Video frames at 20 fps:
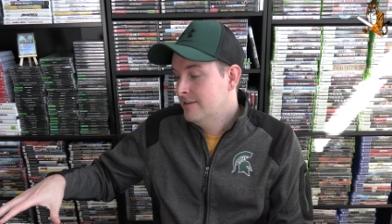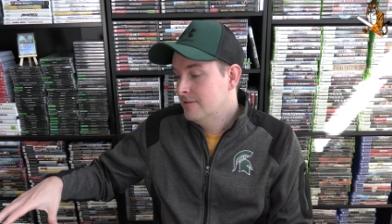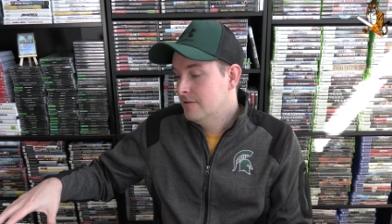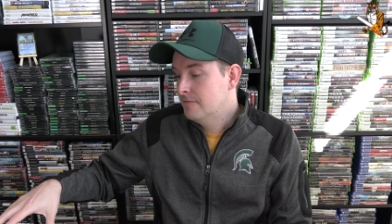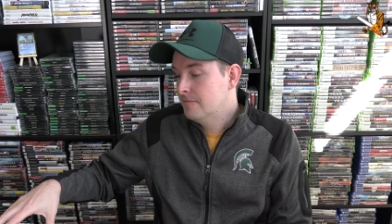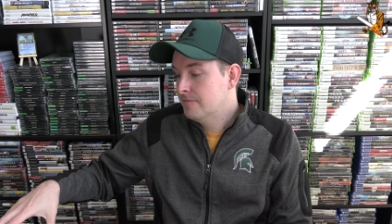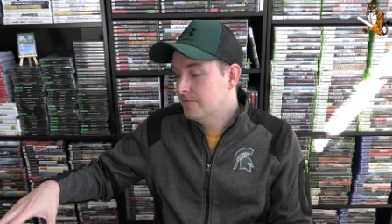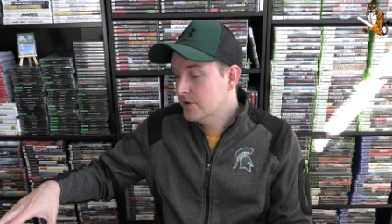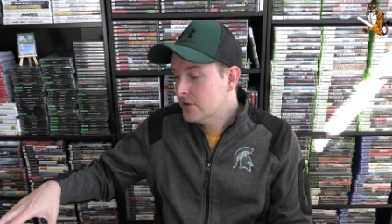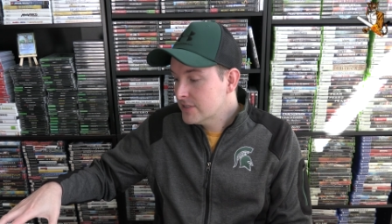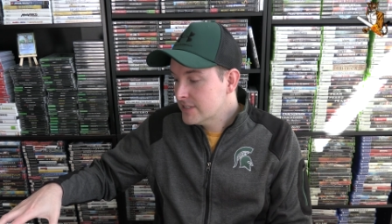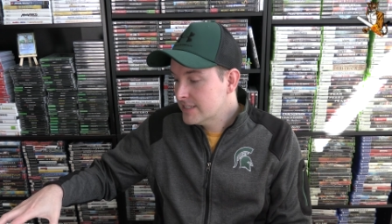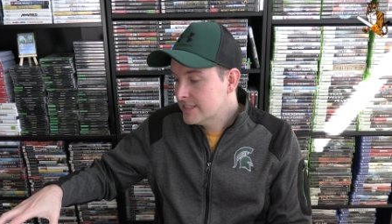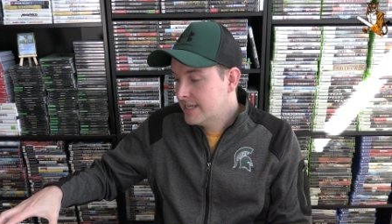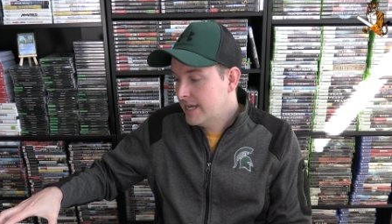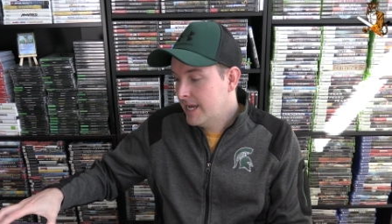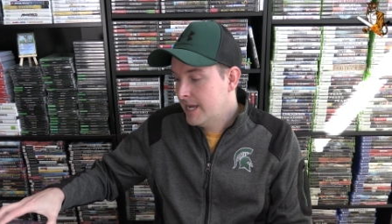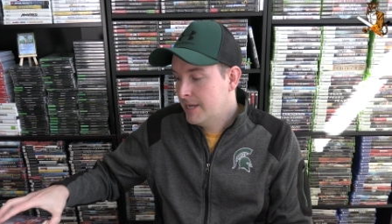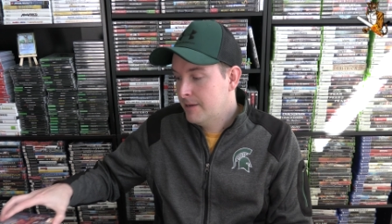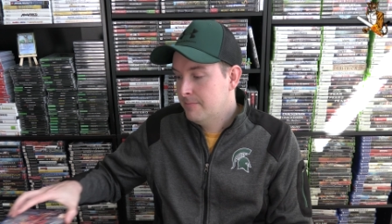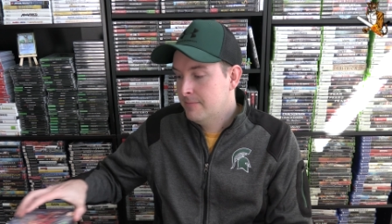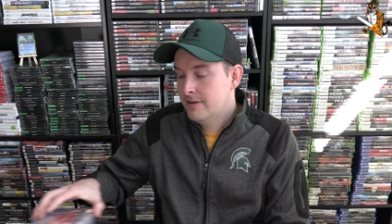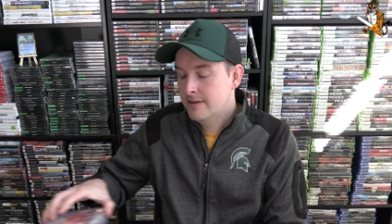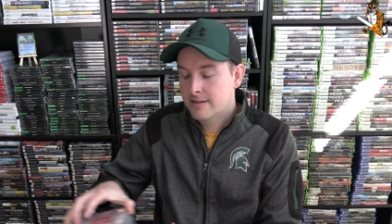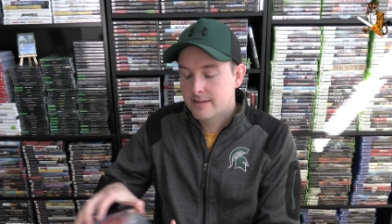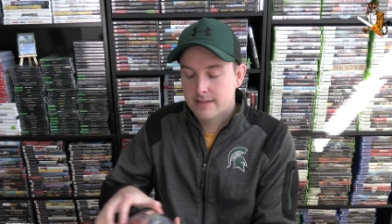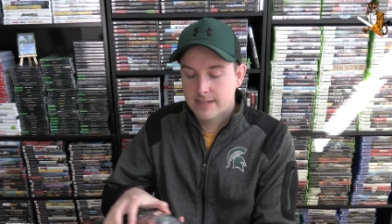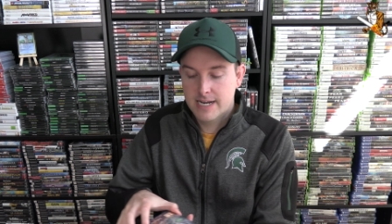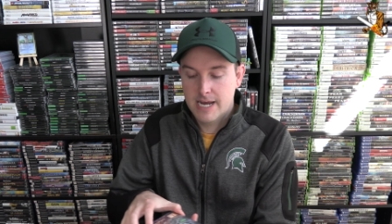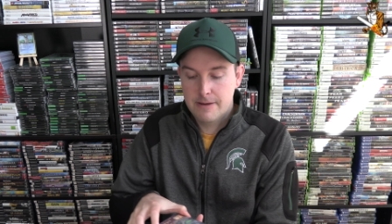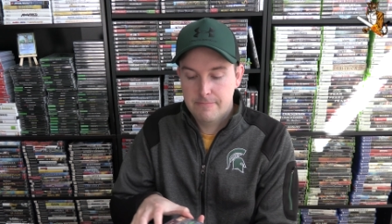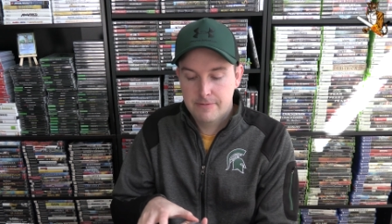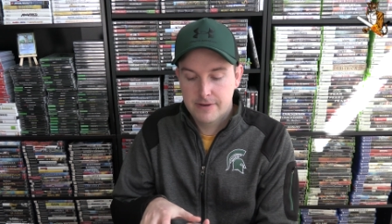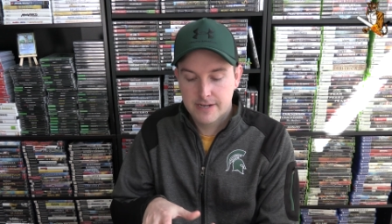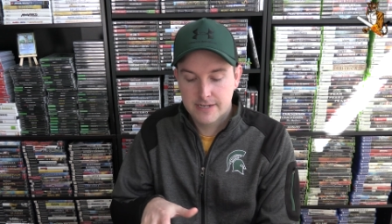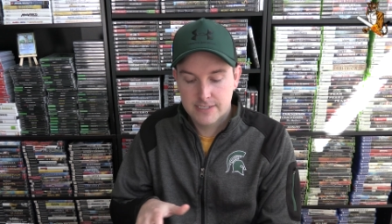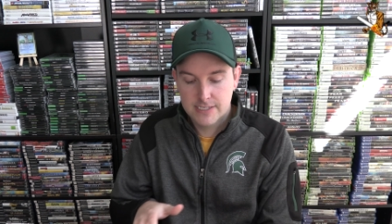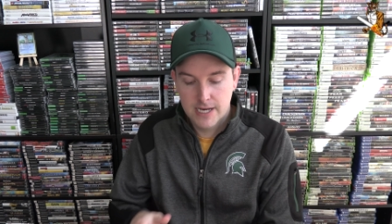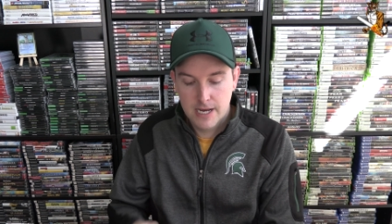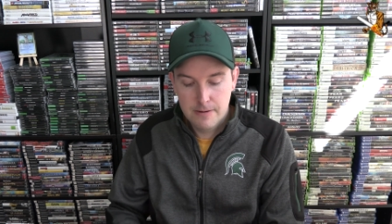The first game that I
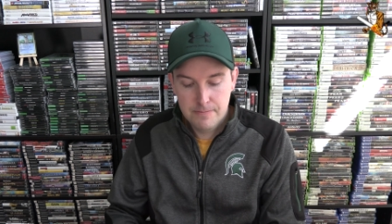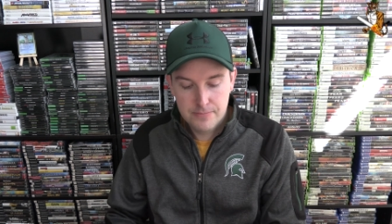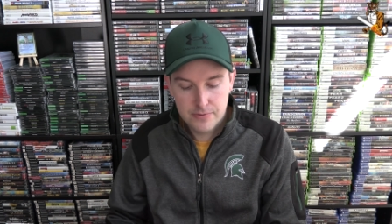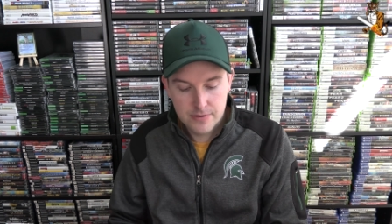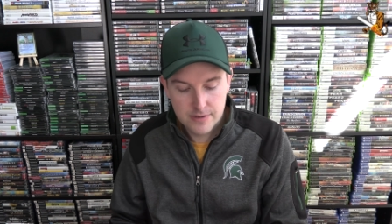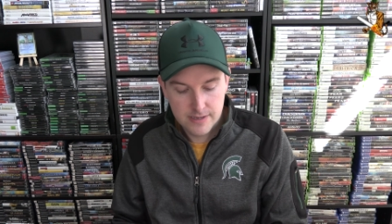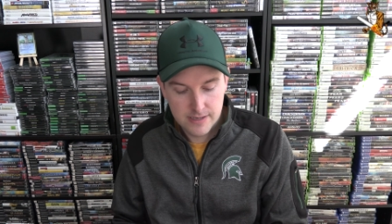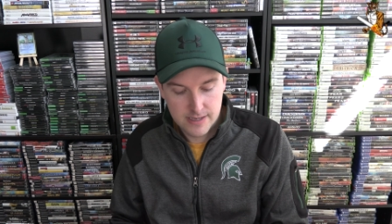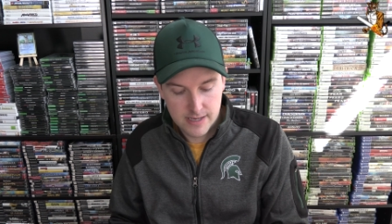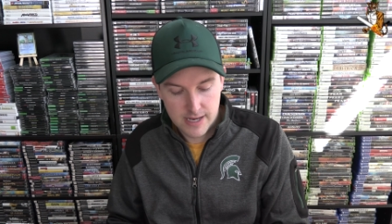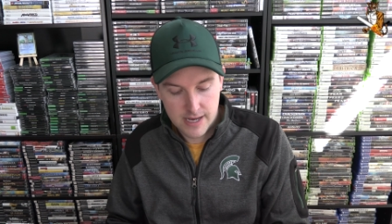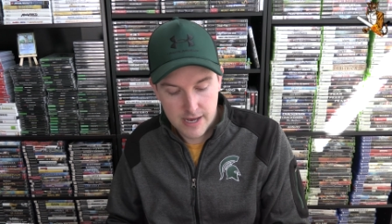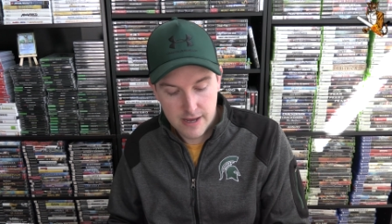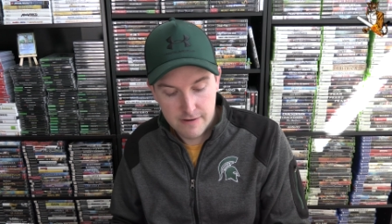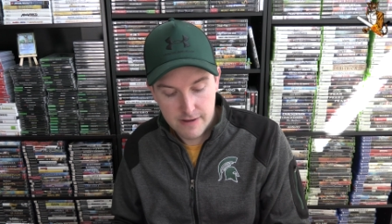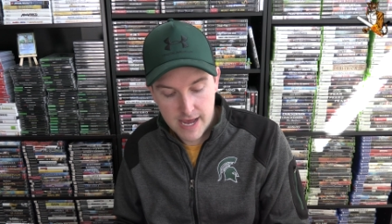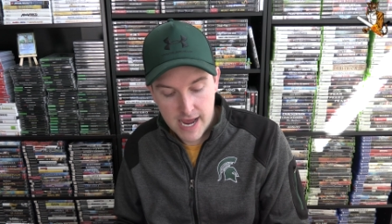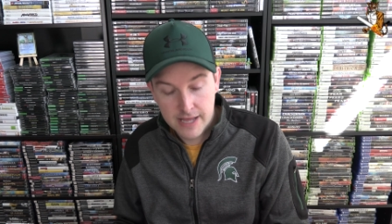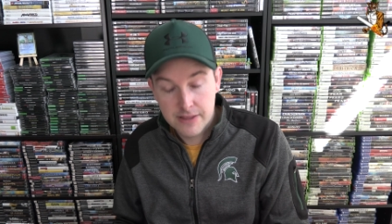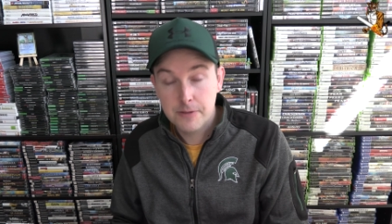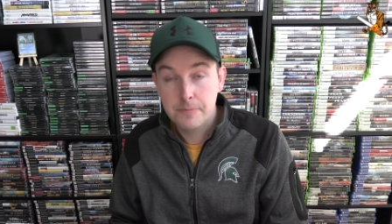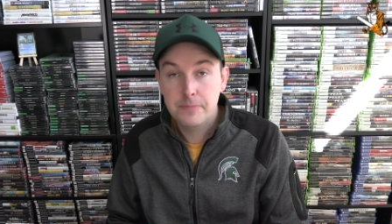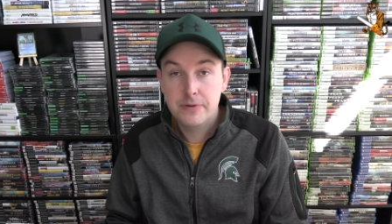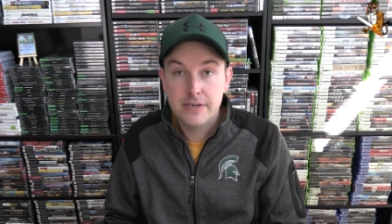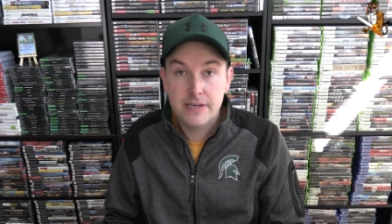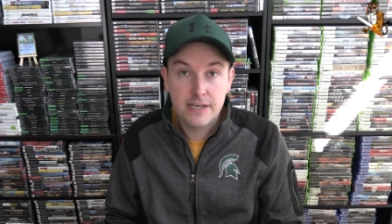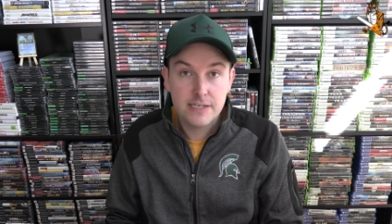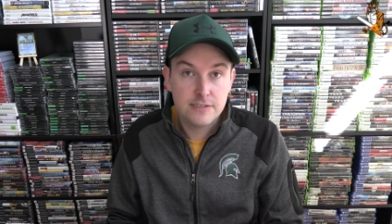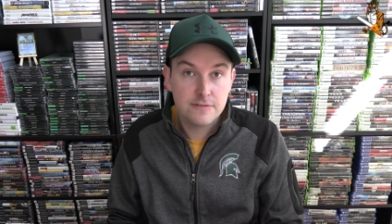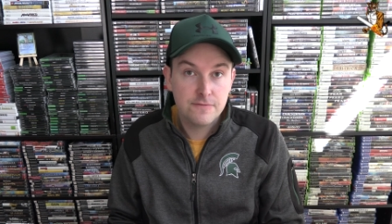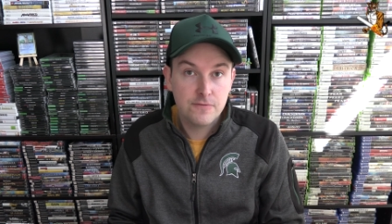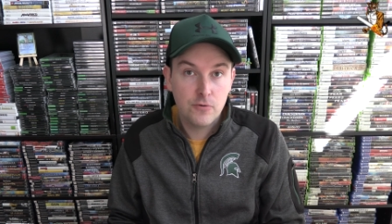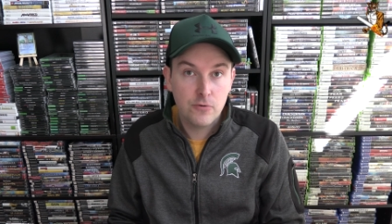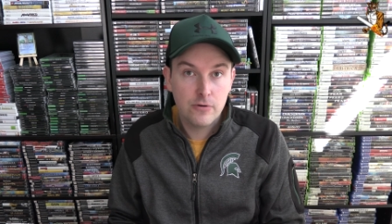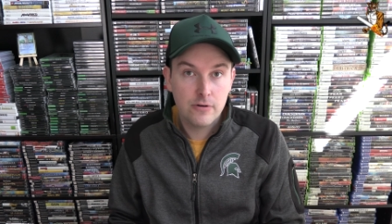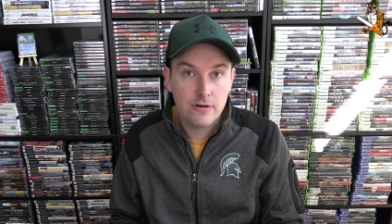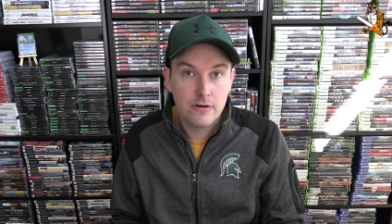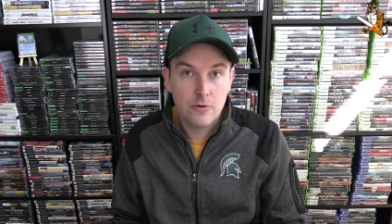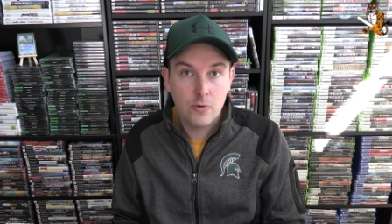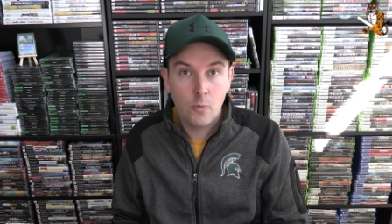picked up on the
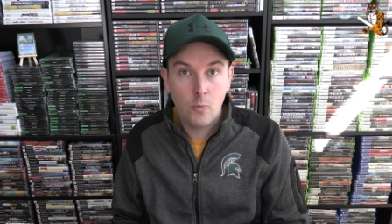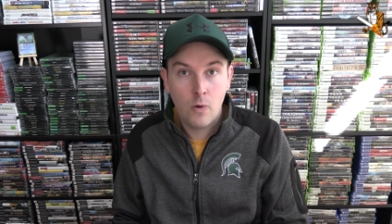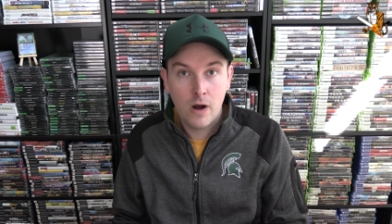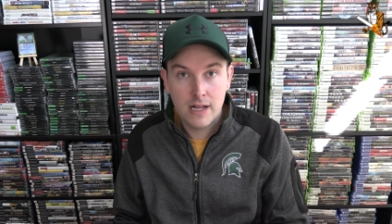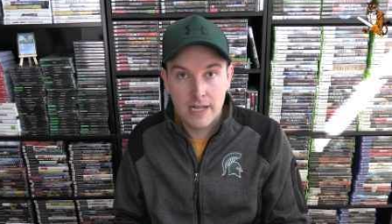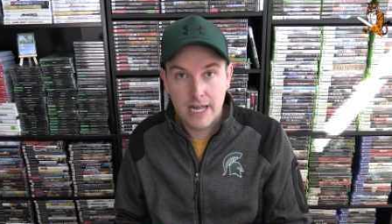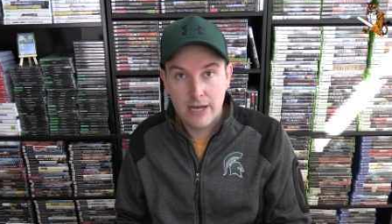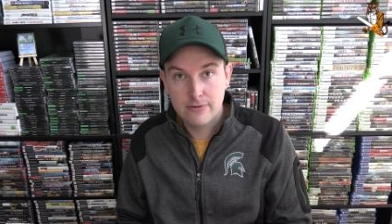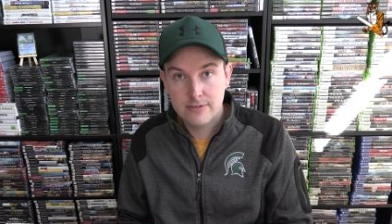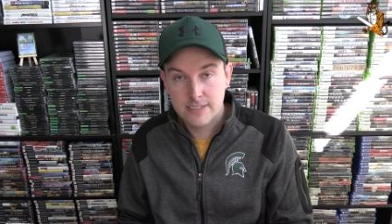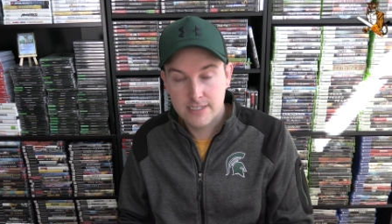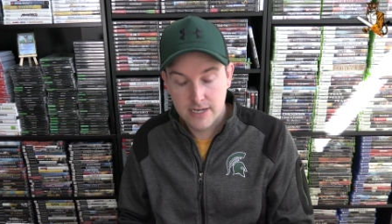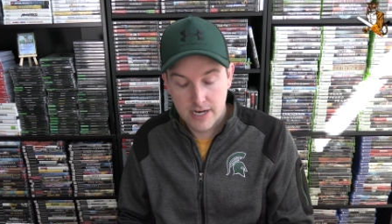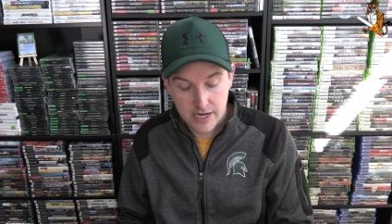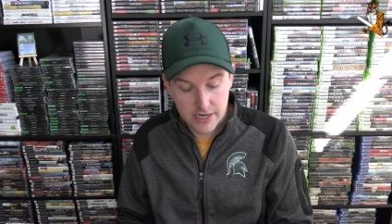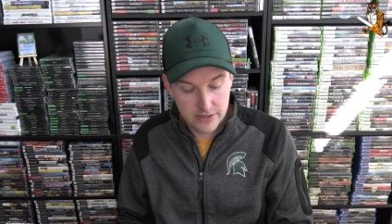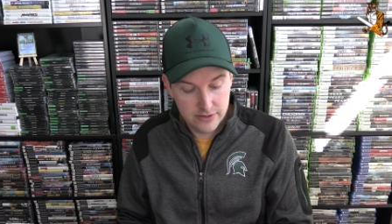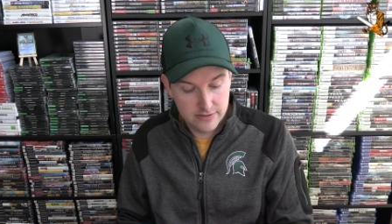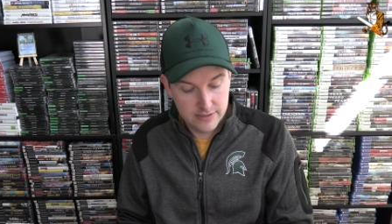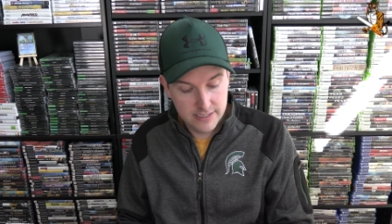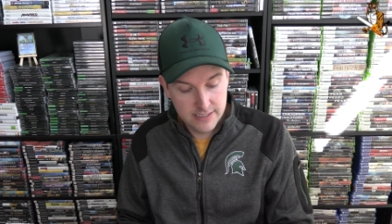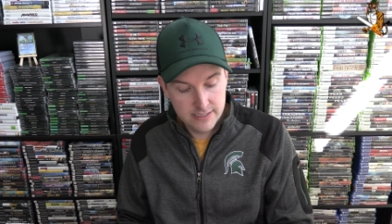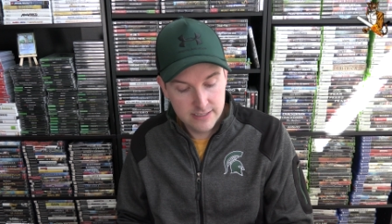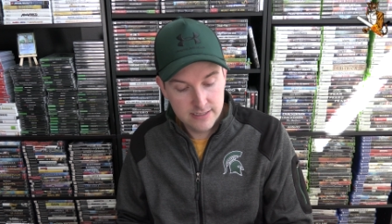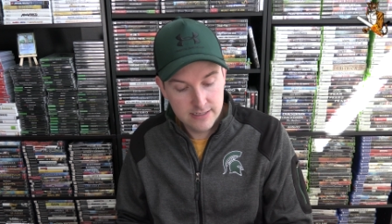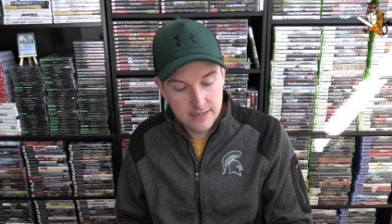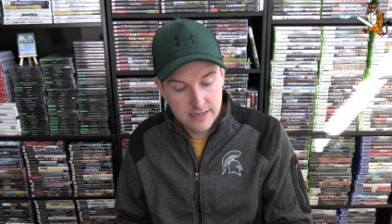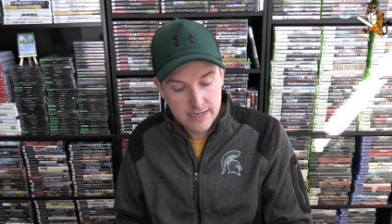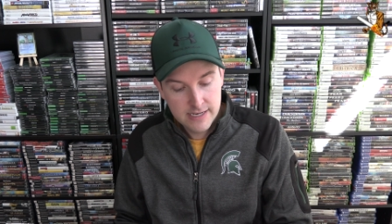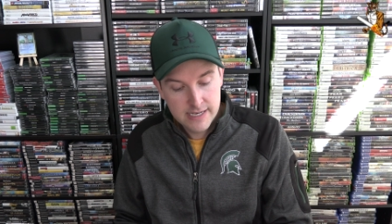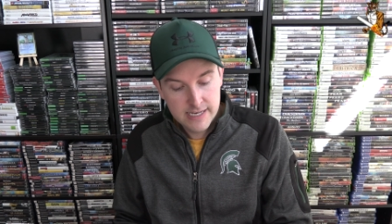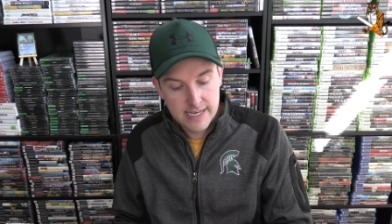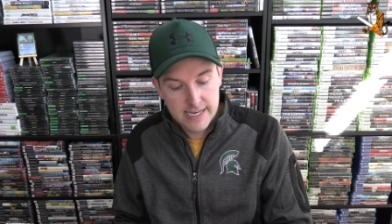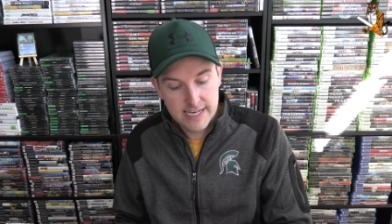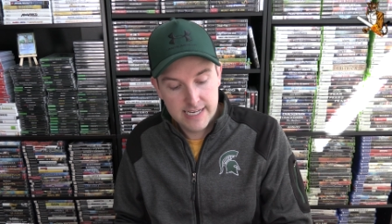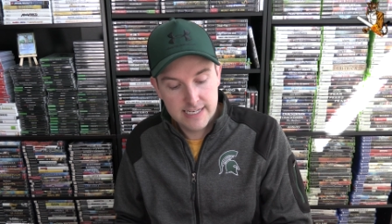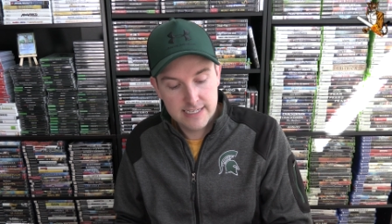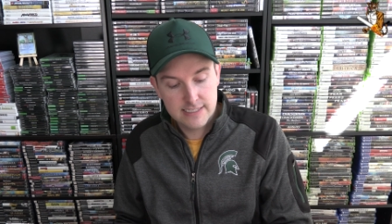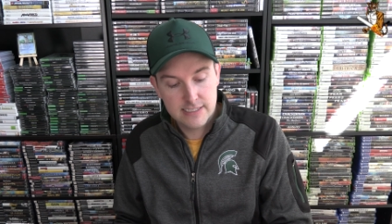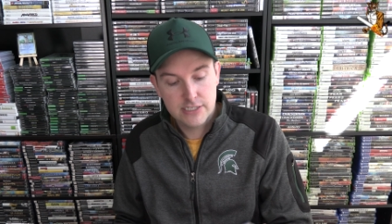PS4 while I was in Ireland
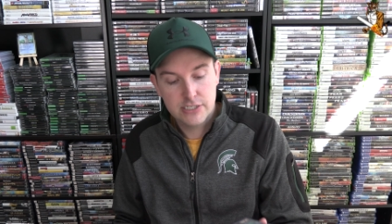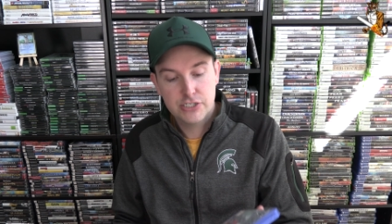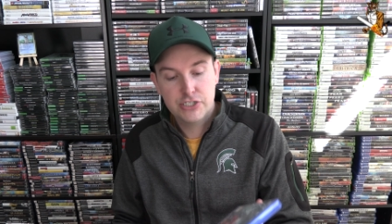is